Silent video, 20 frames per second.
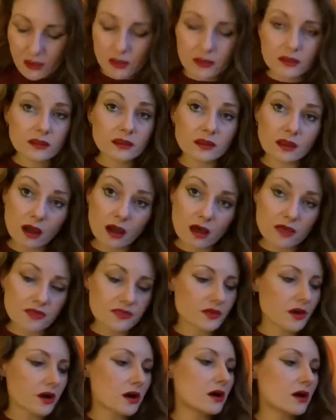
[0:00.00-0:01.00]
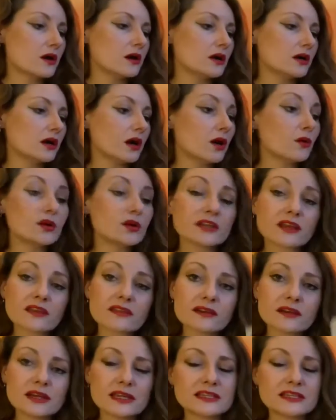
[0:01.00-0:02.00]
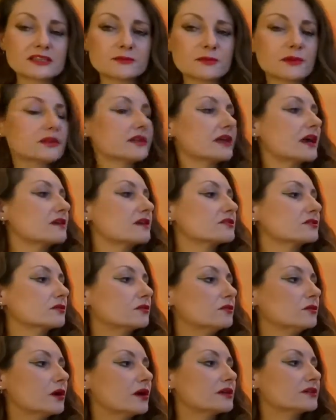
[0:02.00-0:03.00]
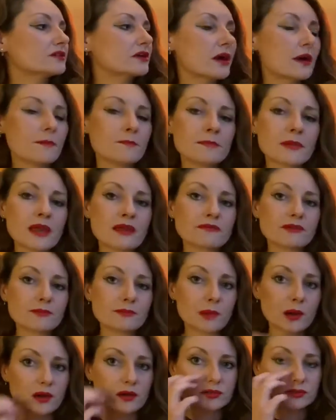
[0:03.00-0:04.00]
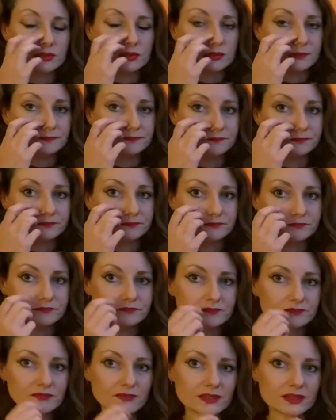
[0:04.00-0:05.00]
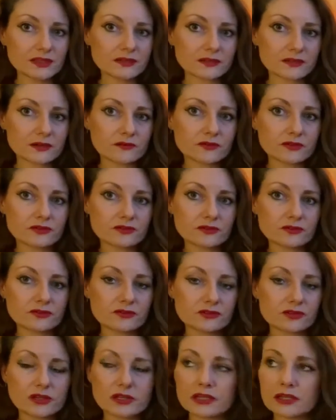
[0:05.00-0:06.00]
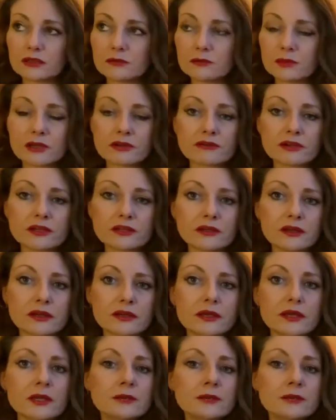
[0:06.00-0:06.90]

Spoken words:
The other, another Elizabeth Gaskell is Mary Barton. These covers are so shiny in my green light.